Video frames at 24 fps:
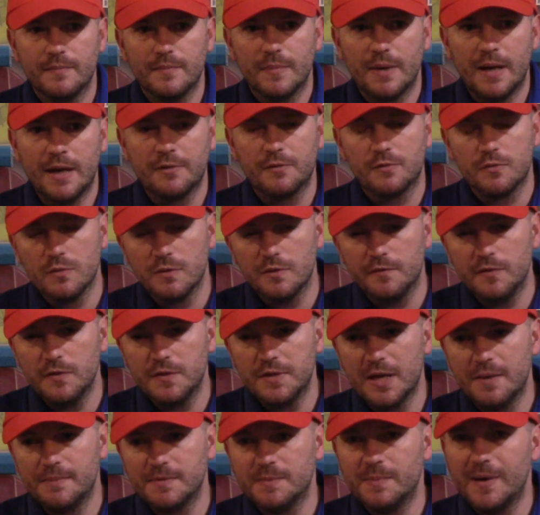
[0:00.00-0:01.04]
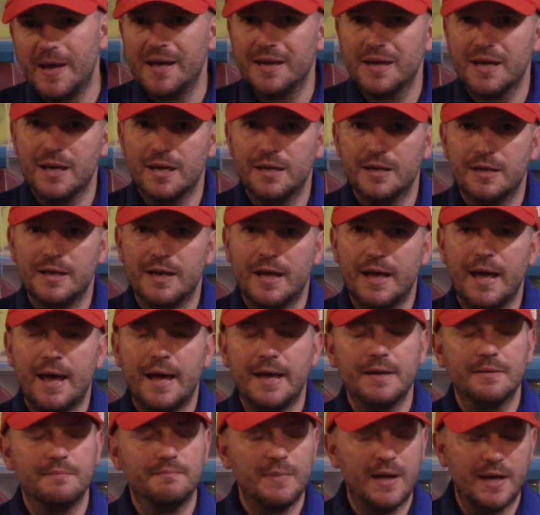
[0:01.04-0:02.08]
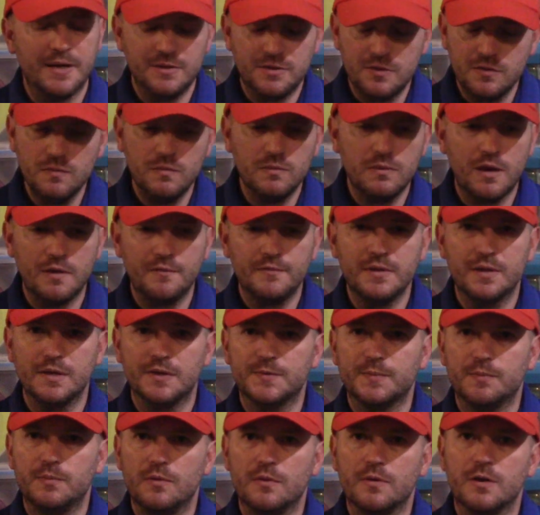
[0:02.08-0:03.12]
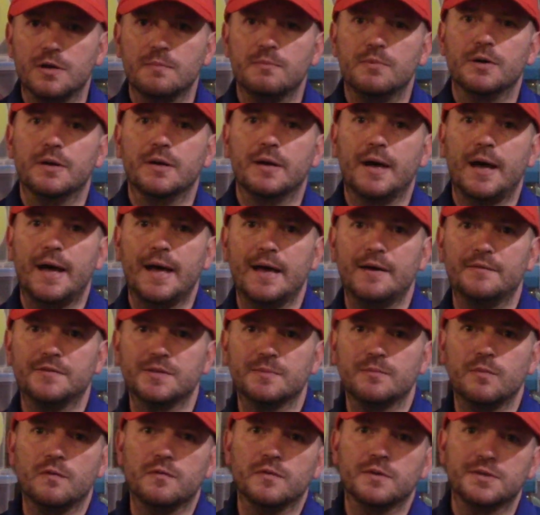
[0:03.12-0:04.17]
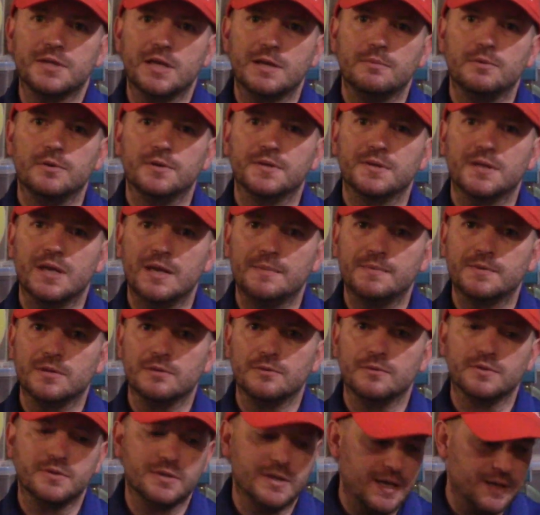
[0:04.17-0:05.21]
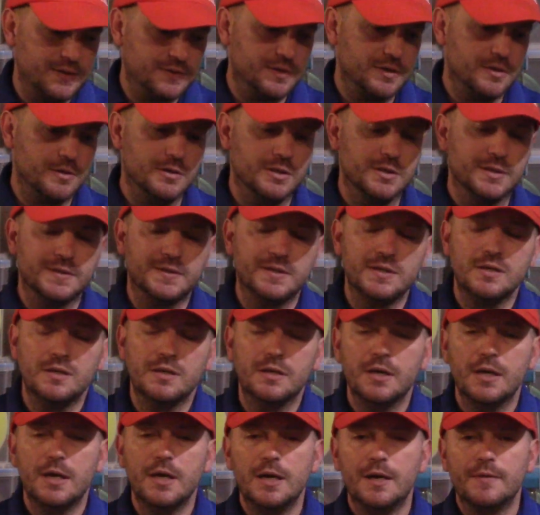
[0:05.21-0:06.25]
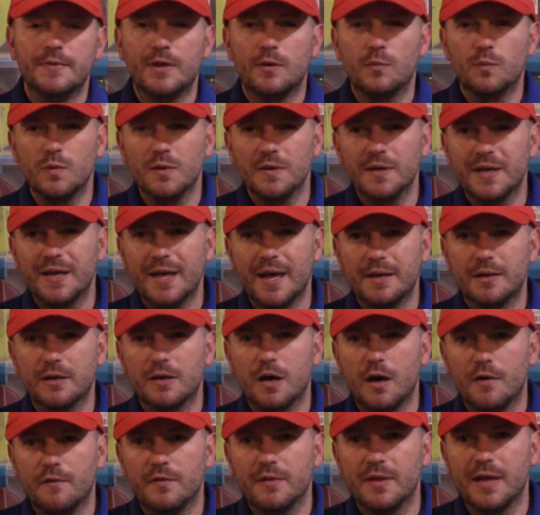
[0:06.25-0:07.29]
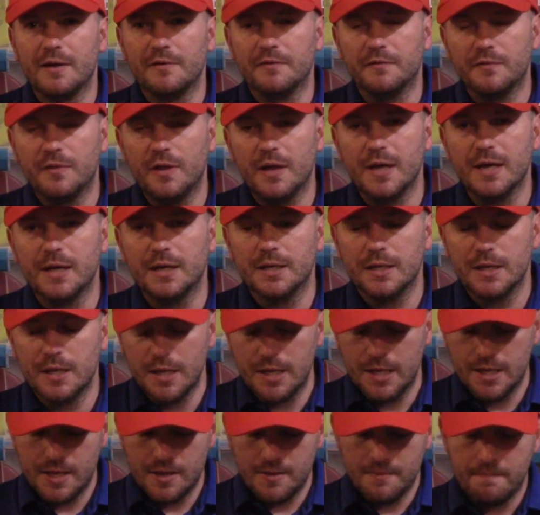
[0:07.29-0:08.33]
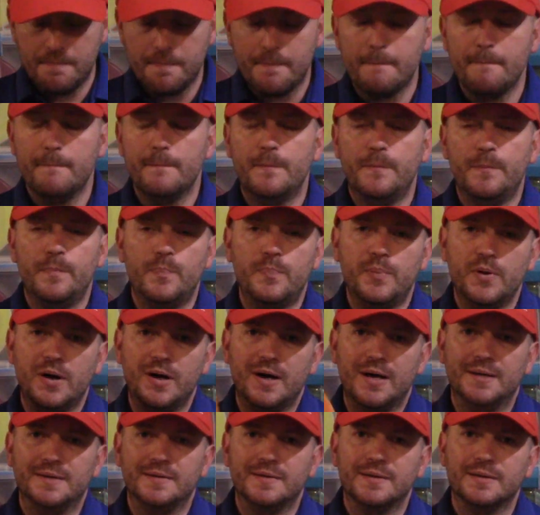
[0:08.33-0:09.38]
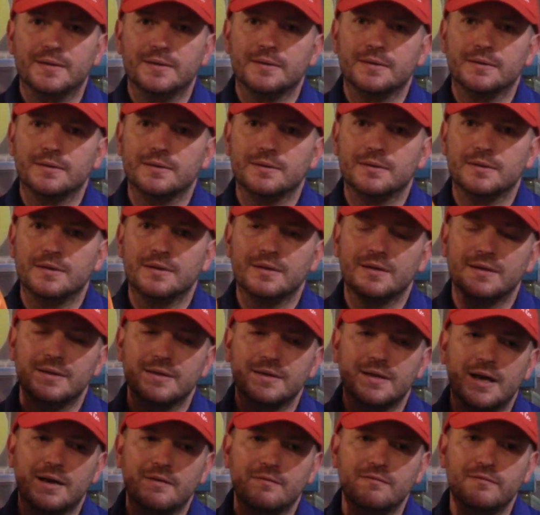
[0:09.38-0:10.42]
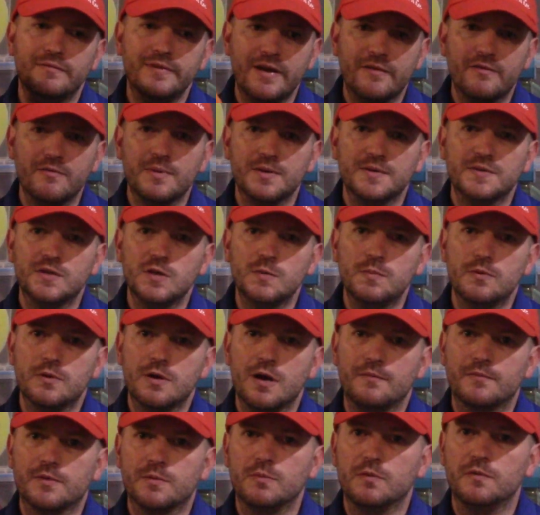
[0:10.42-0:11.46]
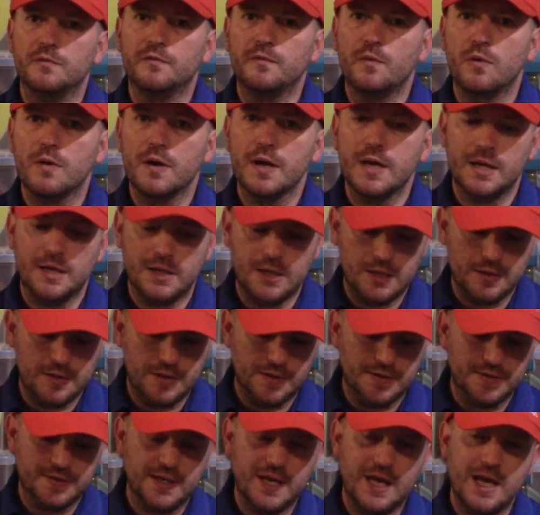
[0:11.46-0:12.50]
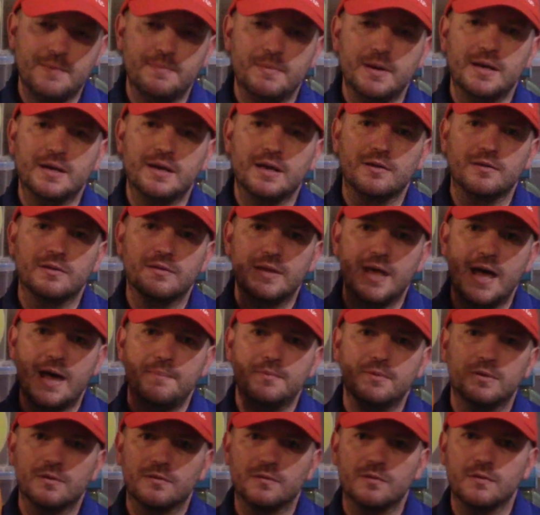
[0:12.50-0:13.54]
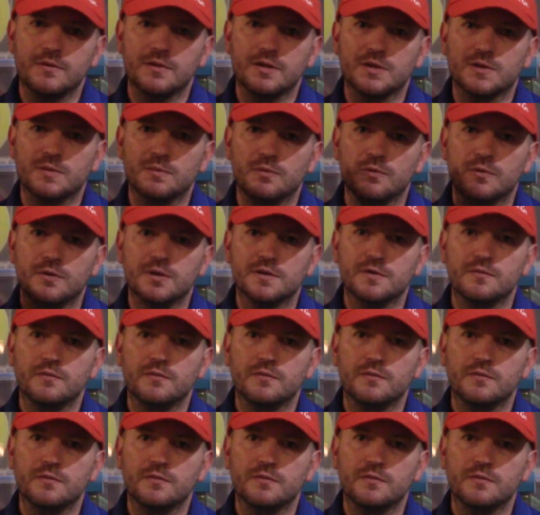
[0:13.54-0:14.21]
I threw it a few times backhand, and I do love the Explorer, but I have some overstable escapes, the Lucid-X that you're going to see, that really kind of cover that flight. But I've never been super comfortable forehanding the escape, and I happen to throw the Explorer's